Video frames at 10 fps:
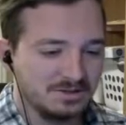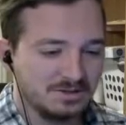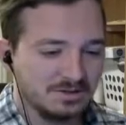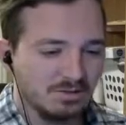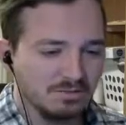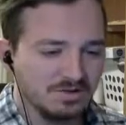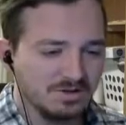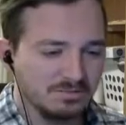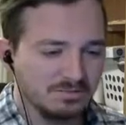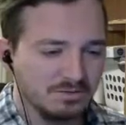Go to your
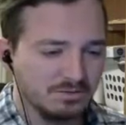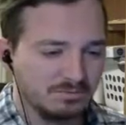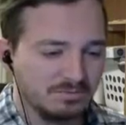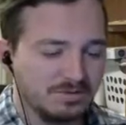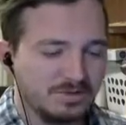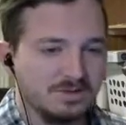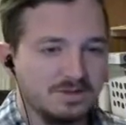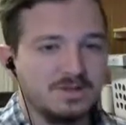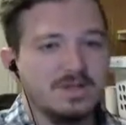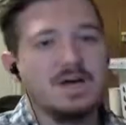room.
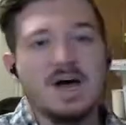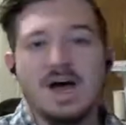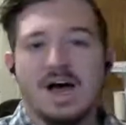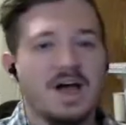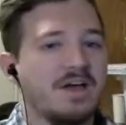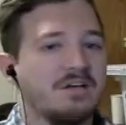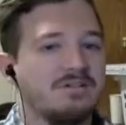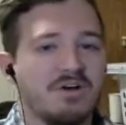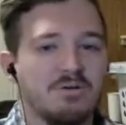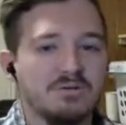I
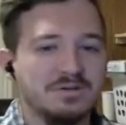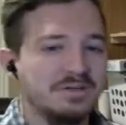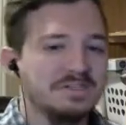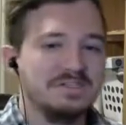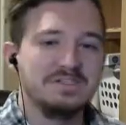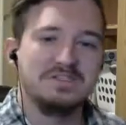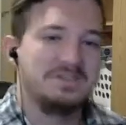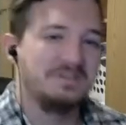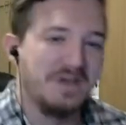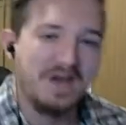don't listen
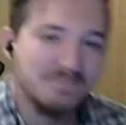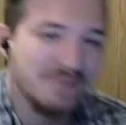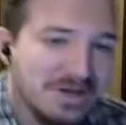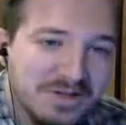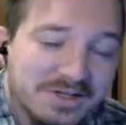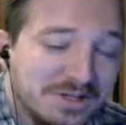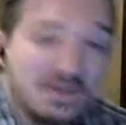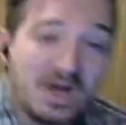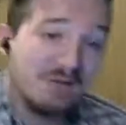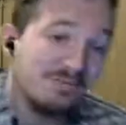to... I'm not...
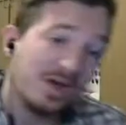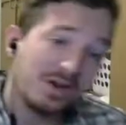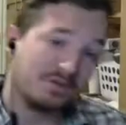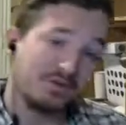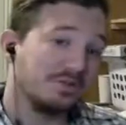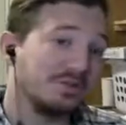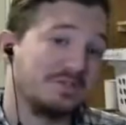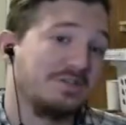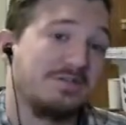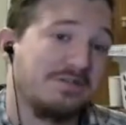I'm not a good
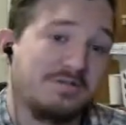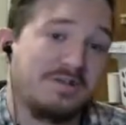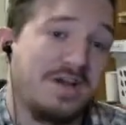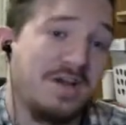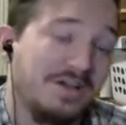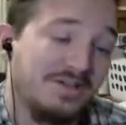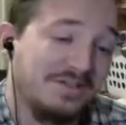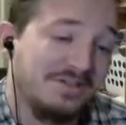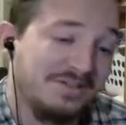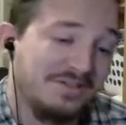listener, okay?
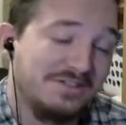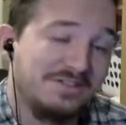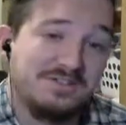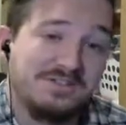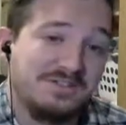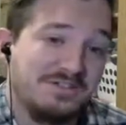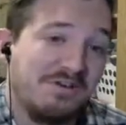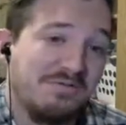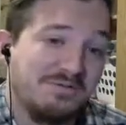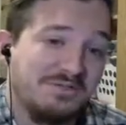
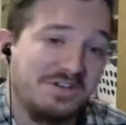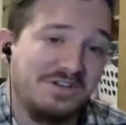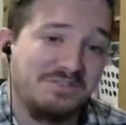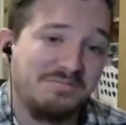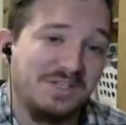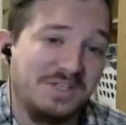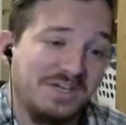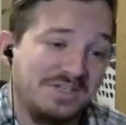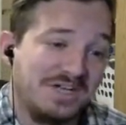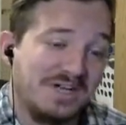don't judge me. I,
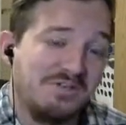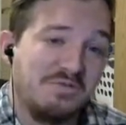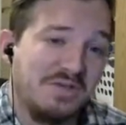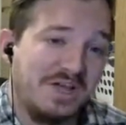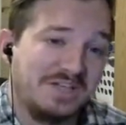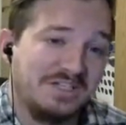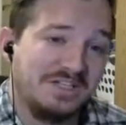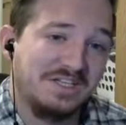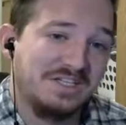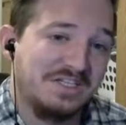I don't like to
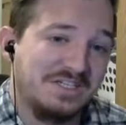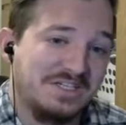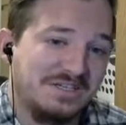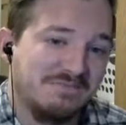listen to...